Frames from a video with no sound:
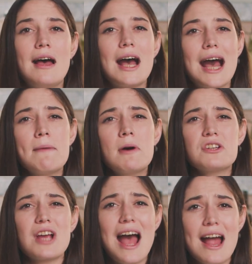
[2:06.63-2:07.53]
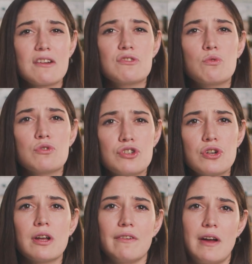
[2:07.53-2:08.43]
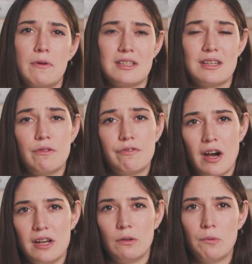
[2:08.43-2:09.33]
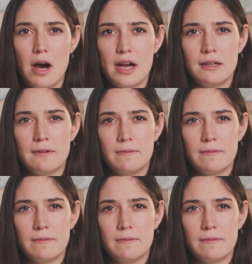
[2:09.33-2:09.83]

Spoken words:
how much actual sugar there is in the final wine.